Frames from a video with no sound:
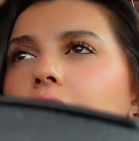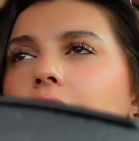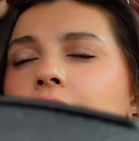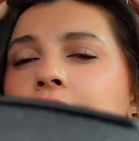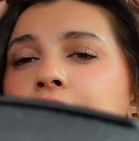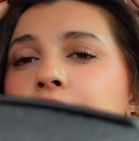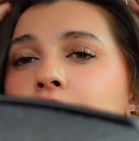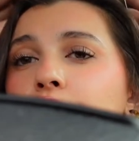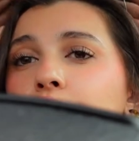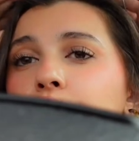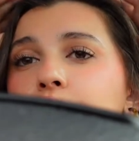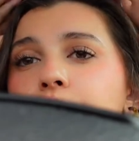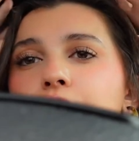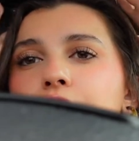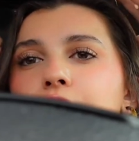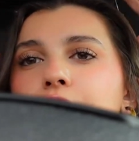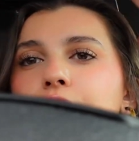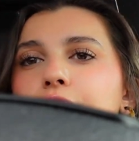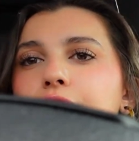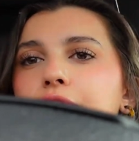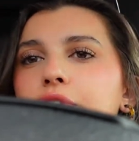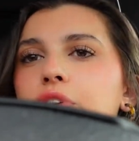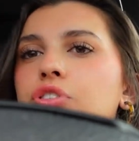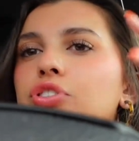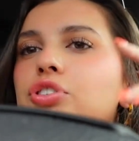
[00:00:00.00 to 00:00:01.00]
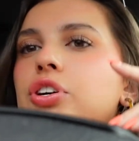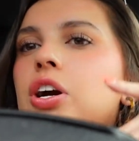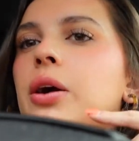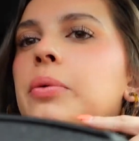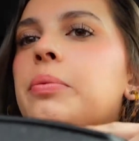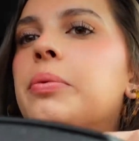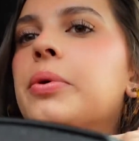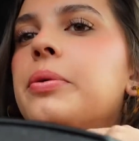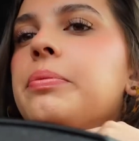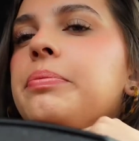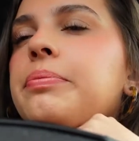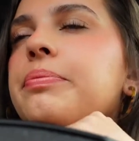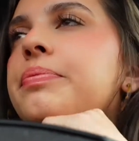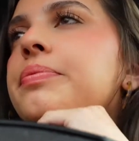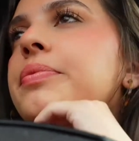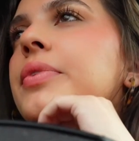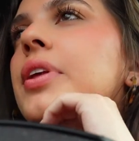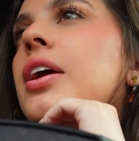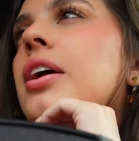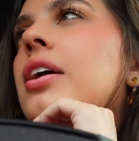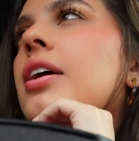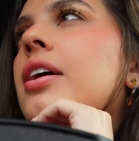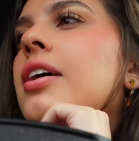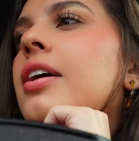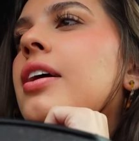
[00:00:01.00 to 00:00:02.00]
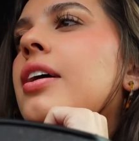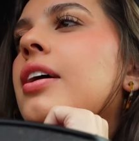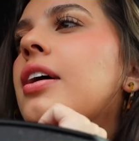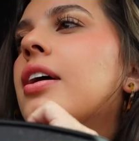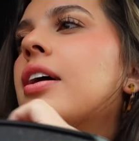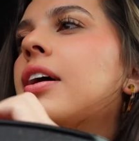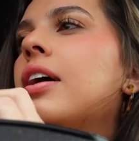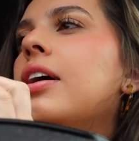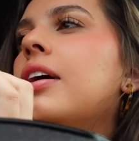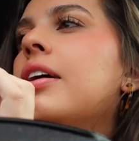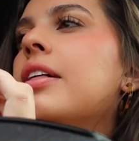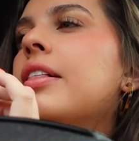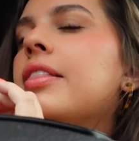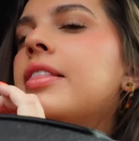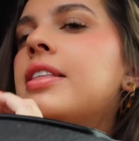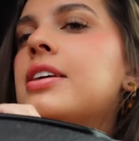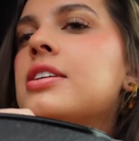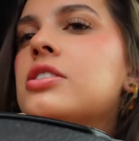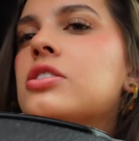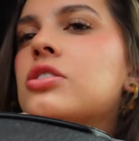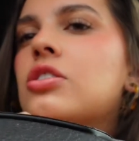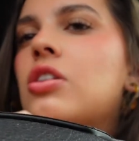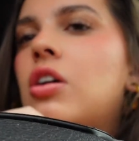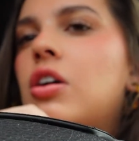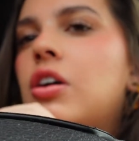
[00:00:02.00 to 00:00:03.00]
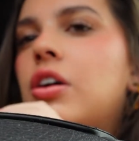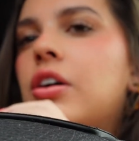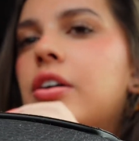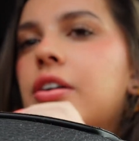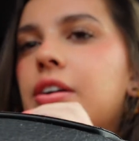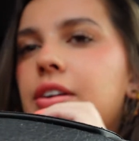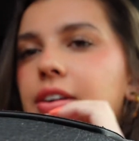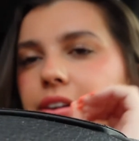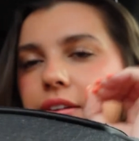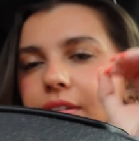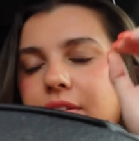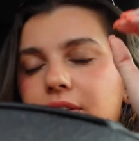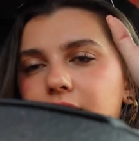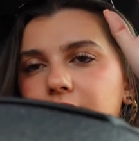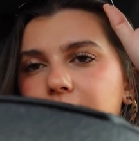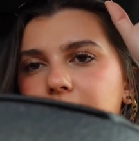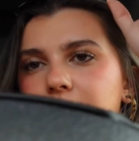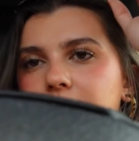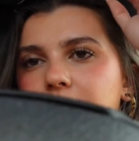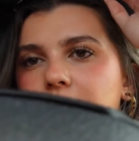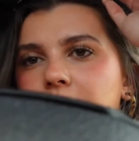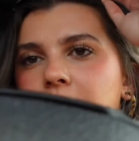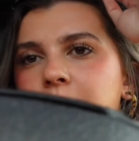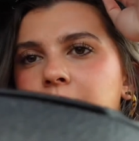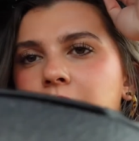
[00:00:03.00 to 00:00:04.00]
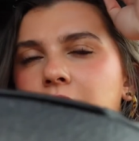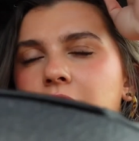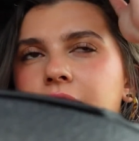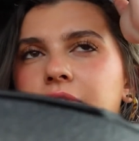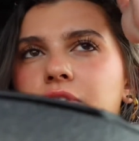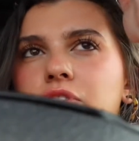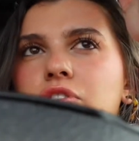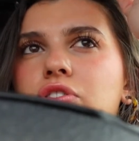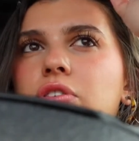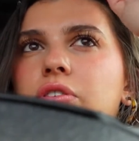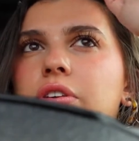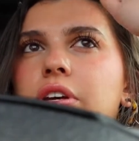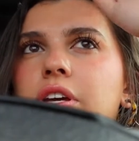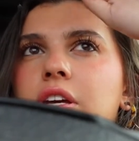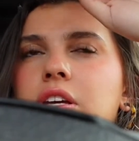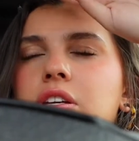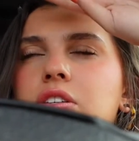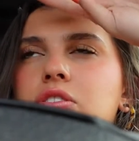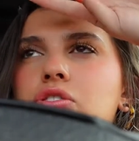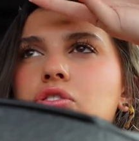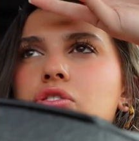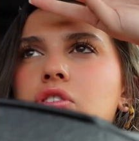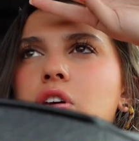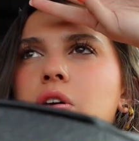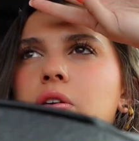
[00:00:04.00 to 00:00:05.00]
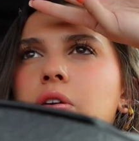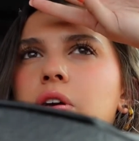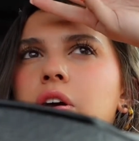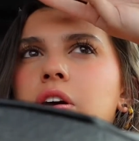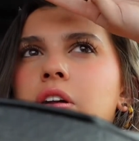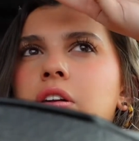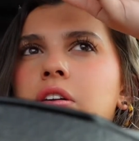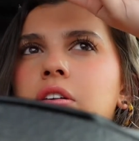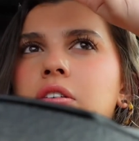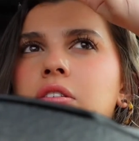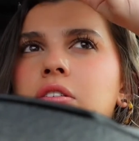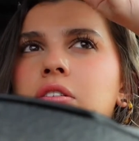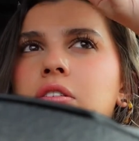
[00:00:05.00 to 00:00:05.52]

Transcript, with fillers: We are at the new Future album. This song, I'm not even joking, is so good.